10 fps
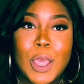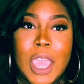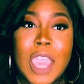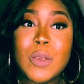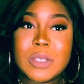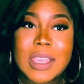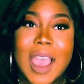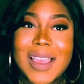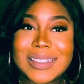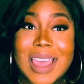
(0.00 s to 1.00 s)
and you see
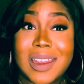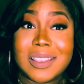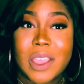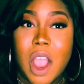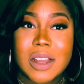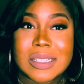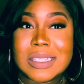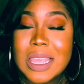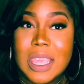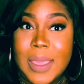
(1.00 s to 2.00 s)
how excited they are to
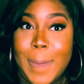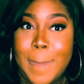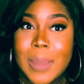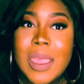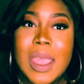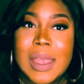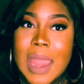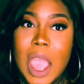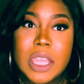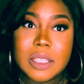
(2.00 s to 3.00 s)
see him,
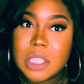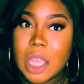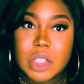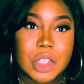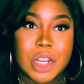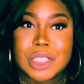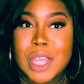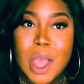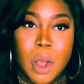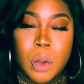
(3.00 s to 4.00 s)
now you're changing your
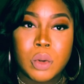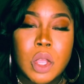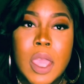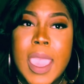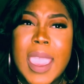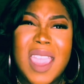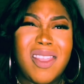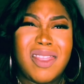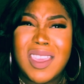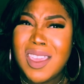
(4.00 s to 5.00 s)
tone.
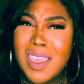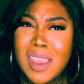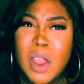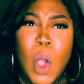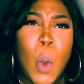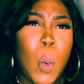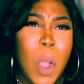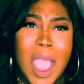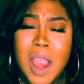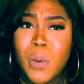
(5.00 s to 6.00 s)
And then
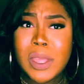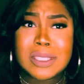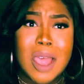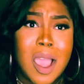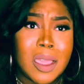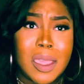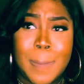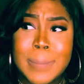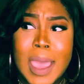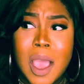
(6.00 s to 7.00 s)
why are we talking
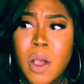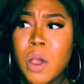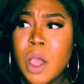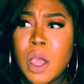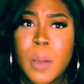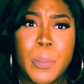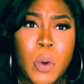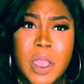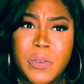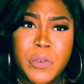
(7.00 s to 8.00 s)
about
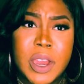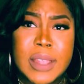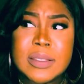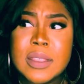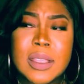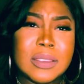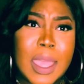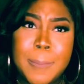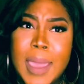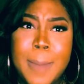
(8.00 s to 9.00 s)
boyfriends
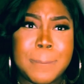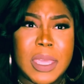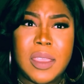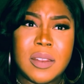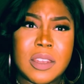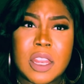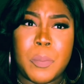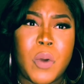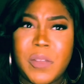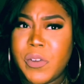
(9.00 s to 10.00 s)
that the
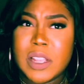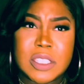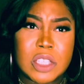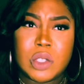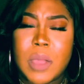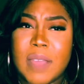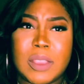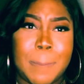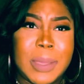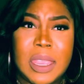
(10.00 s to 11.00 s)
boyfriends that you have
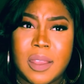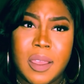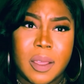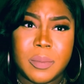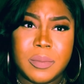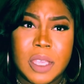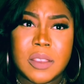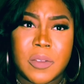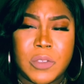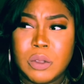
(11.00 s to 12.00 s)
to beat up in
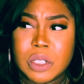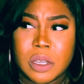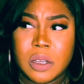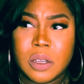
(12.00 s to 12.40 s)
the future?